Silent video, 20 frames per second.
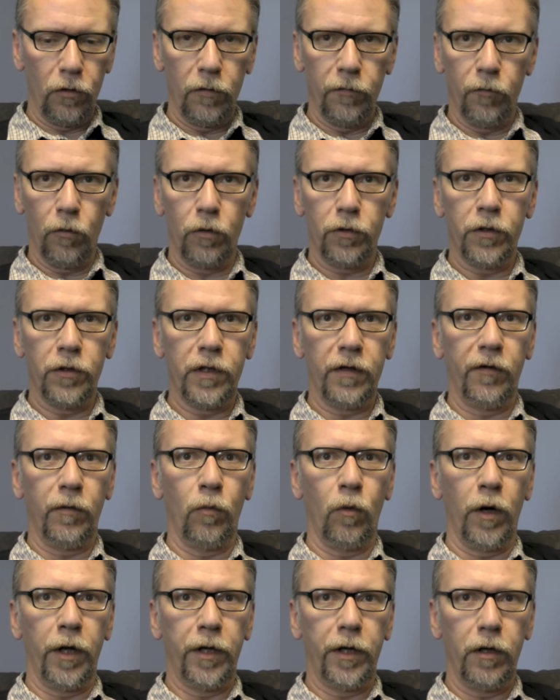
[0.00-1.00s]
You do devotions every
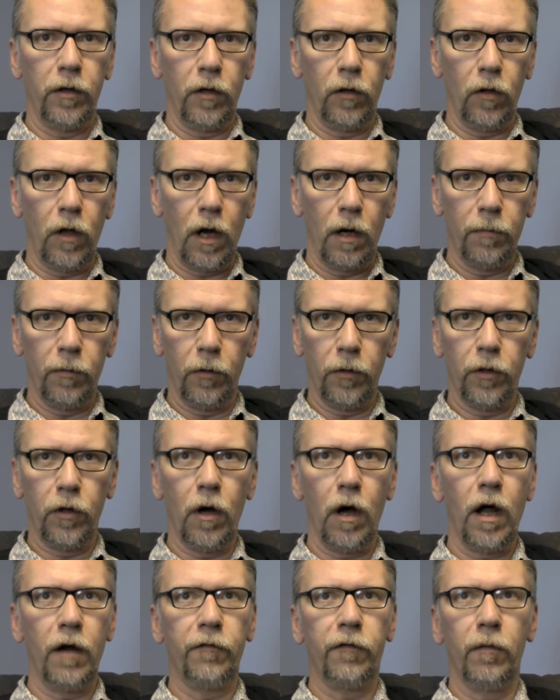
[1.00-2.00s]
morning, you hear a lot about
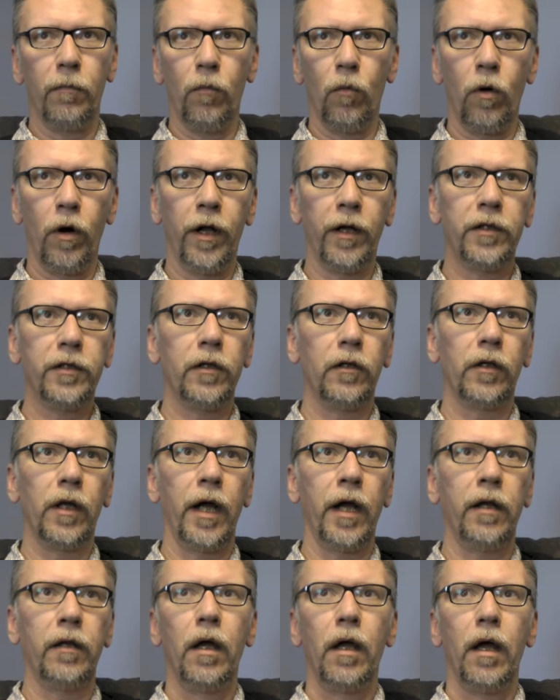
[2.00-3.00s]
God from morning till
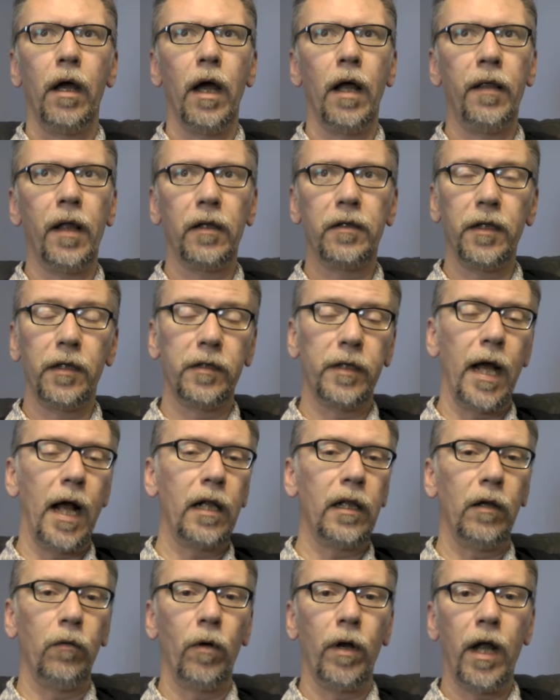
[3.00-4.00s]
night, and that's
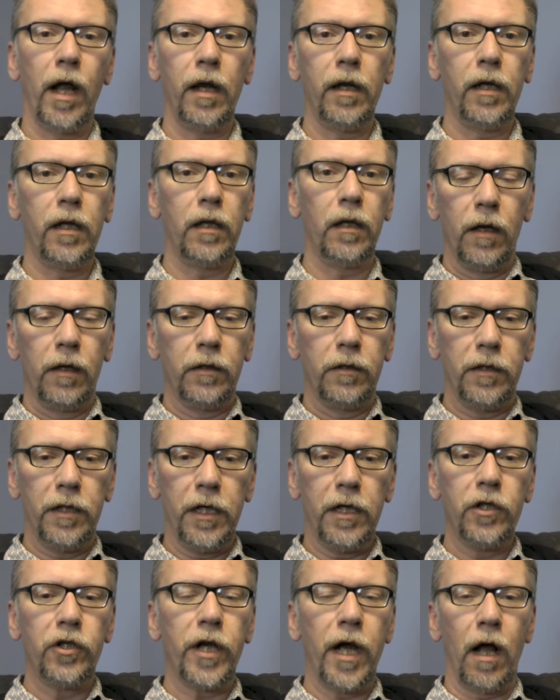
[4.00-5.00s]
exactly what I needed.
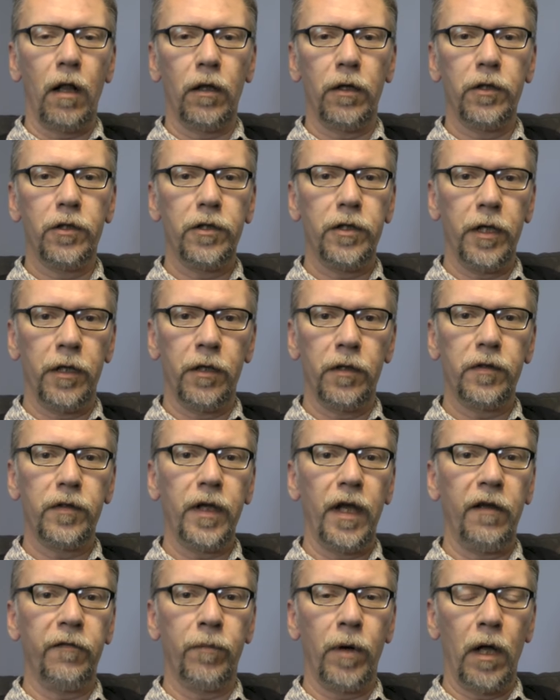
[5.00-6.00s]
Teen Challenge didn't
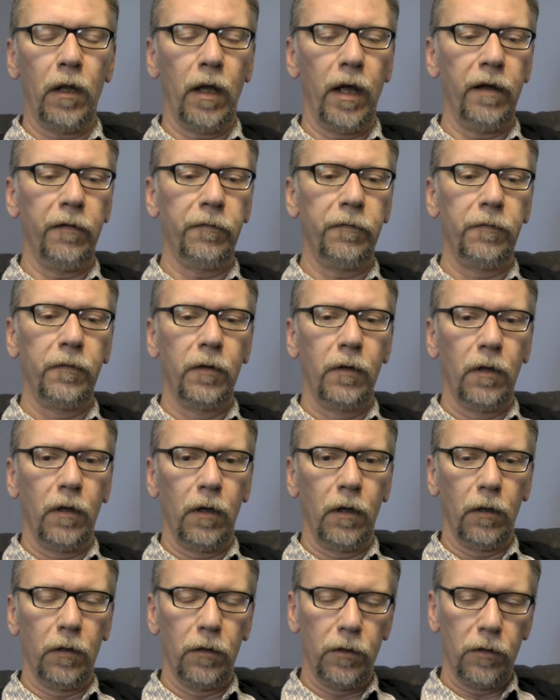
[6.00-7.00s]
save my life,
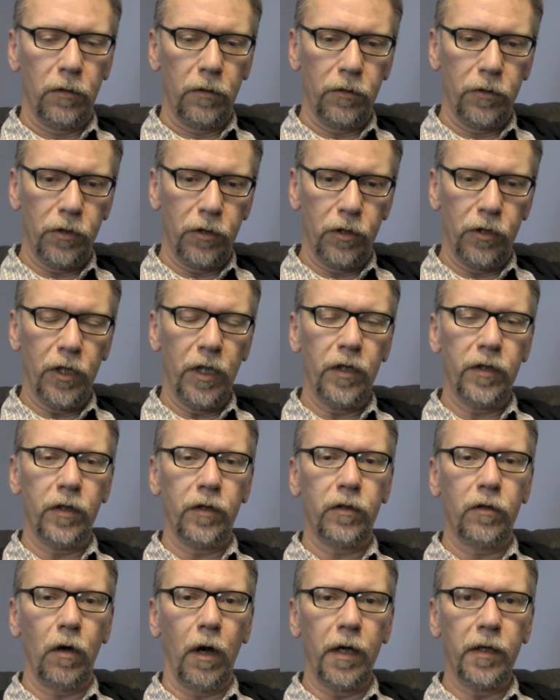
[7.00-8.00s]

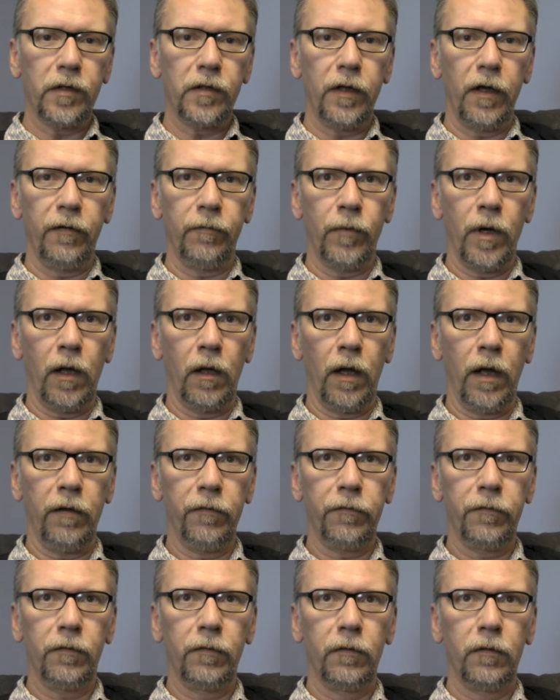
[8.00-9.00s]
Jesus Christ saved my
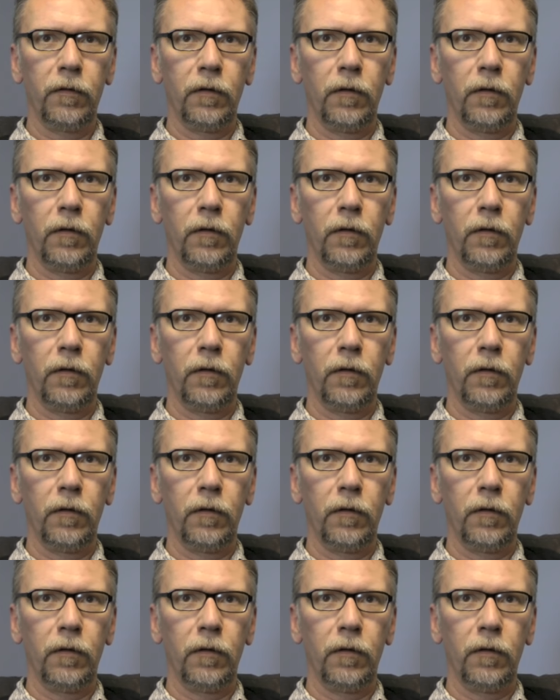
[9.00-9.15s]
life.